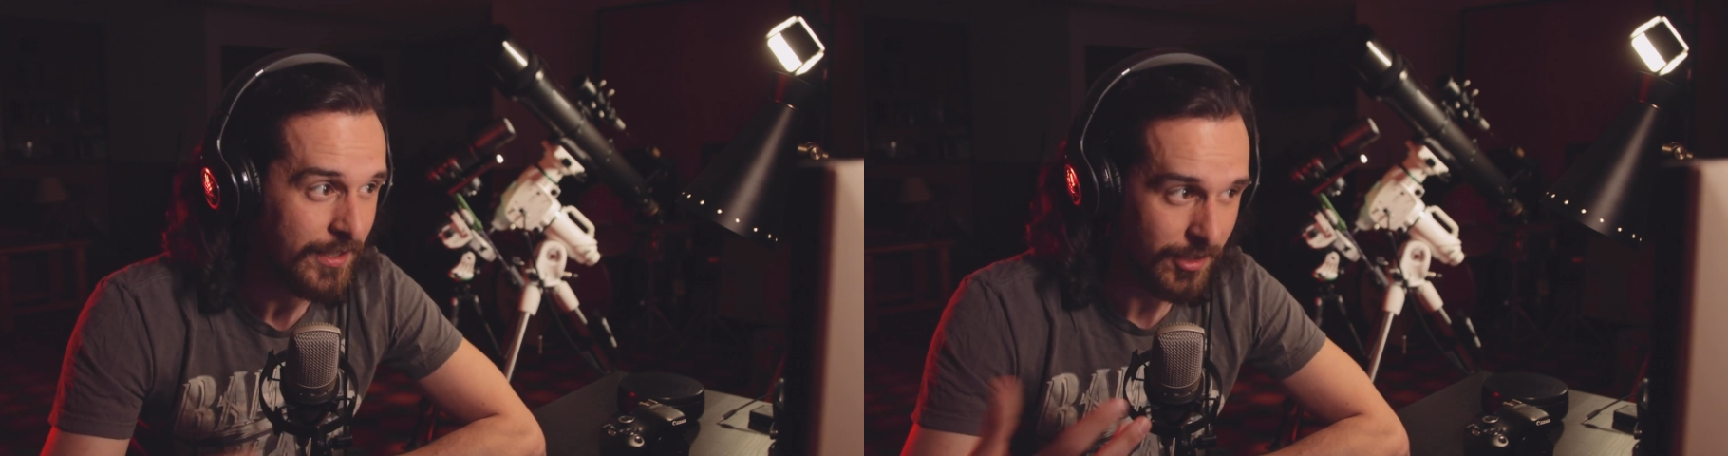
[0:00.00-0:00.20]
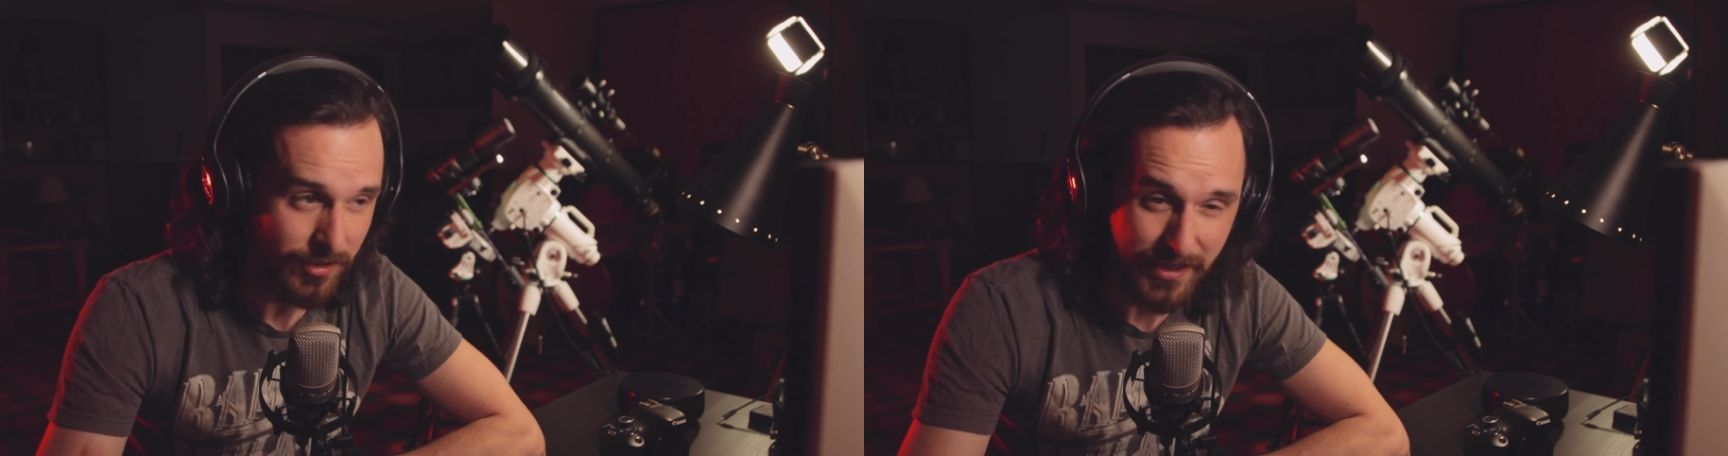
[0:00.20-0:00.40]

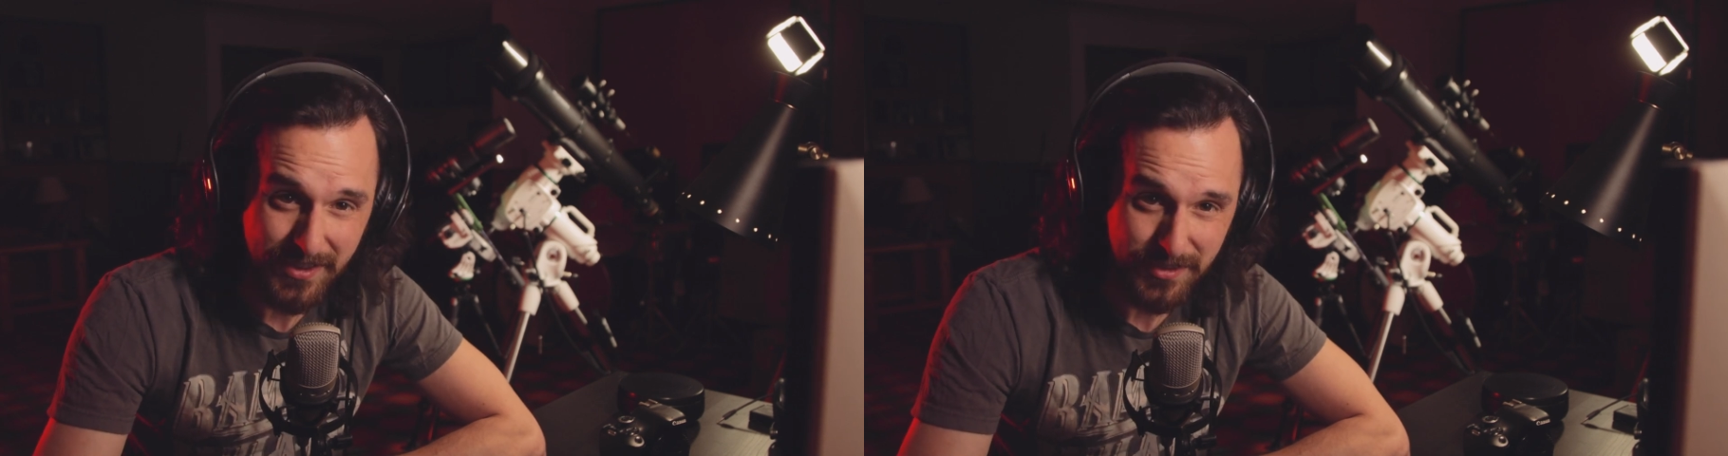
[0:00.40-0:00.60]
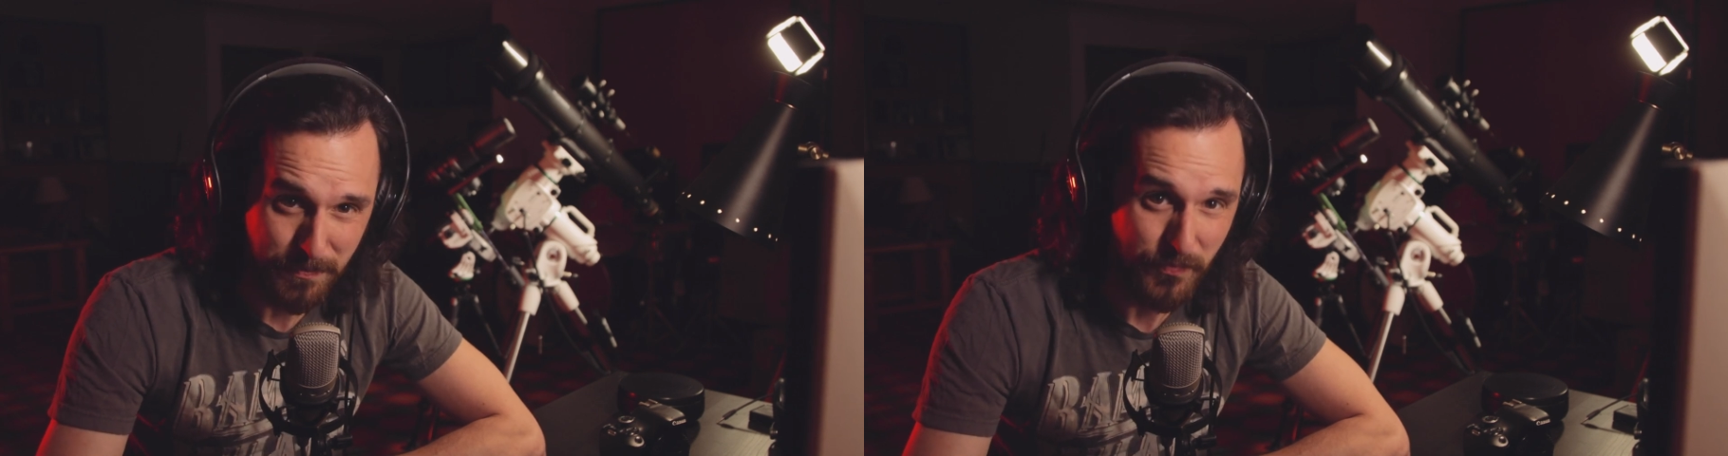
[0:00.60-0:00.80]
clean
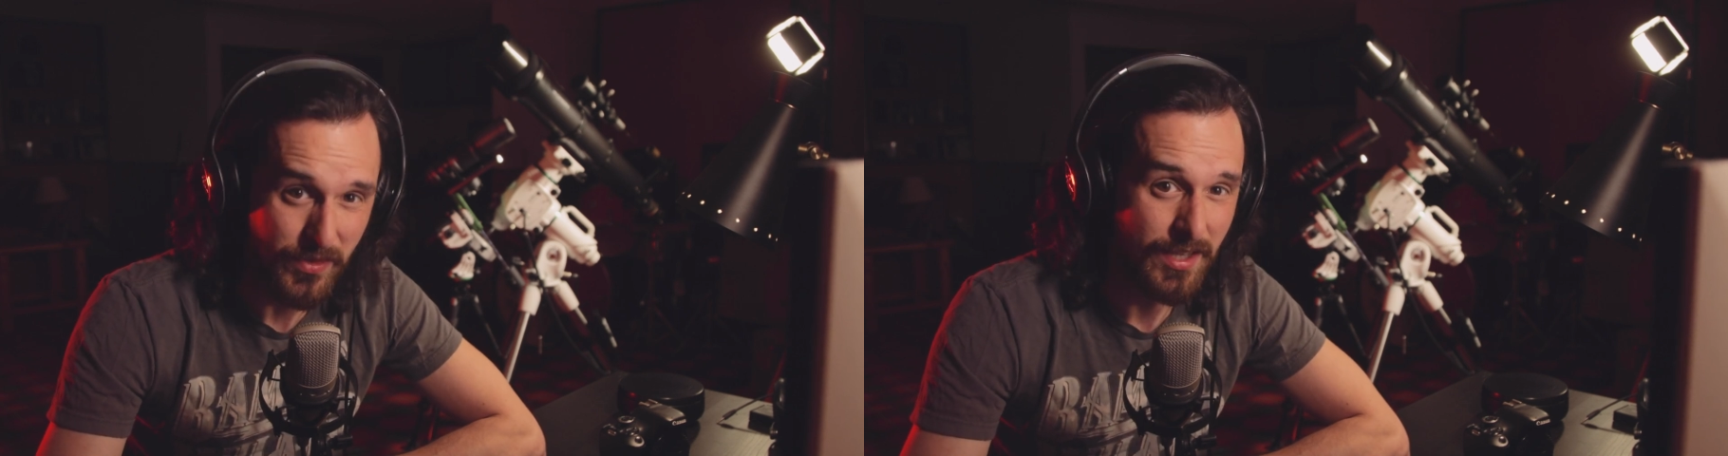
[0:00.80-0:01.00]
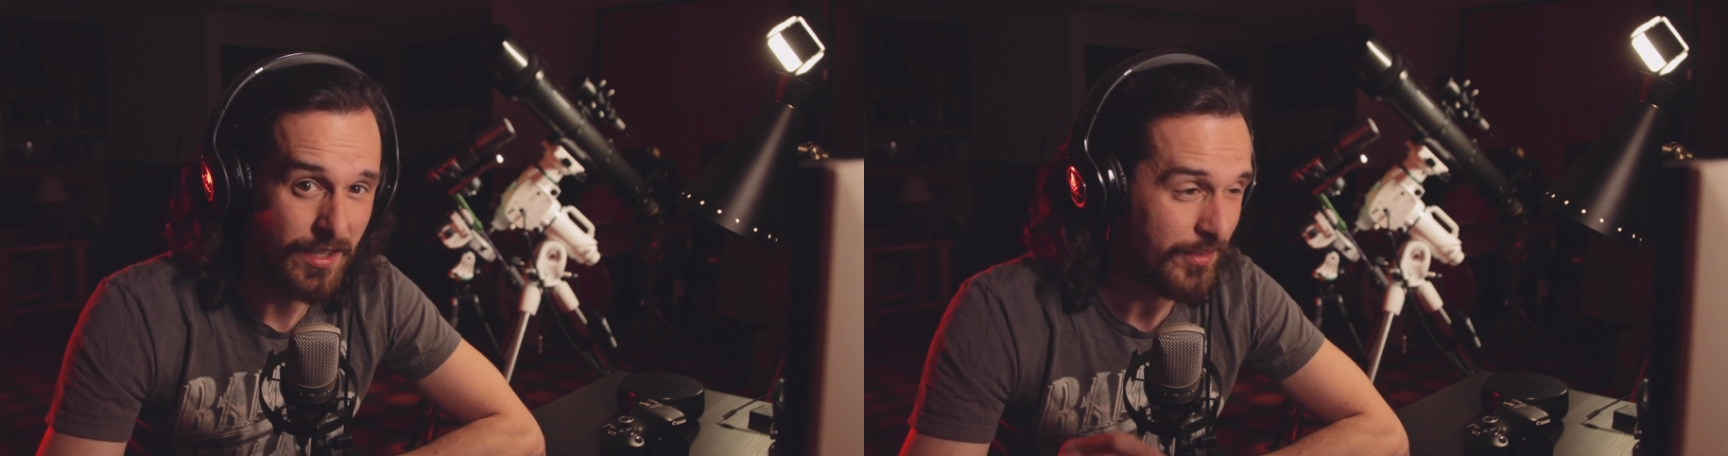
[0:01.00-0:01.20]
it,
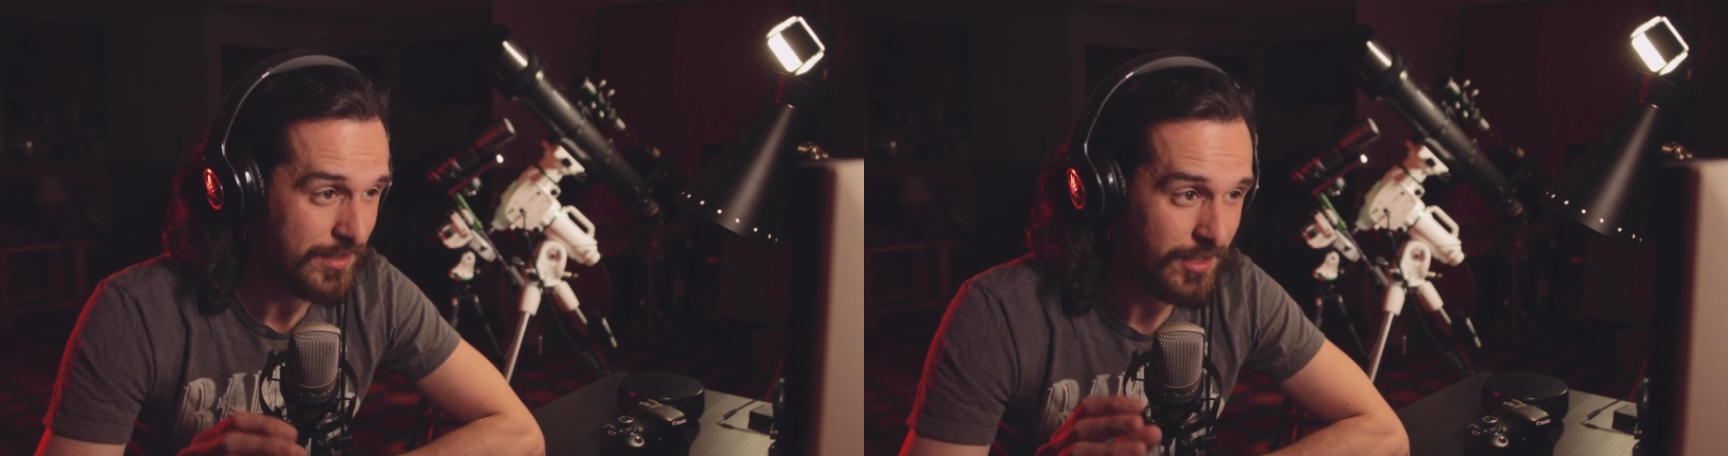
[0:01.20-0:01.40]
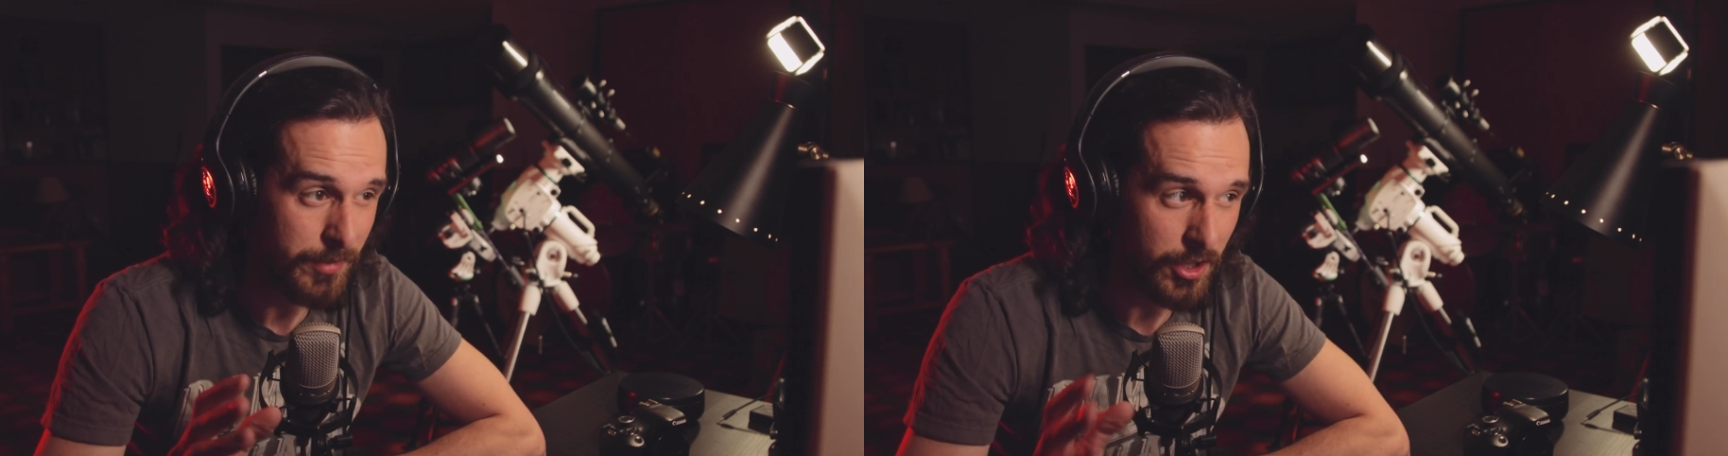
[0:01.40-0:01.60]
and that's going to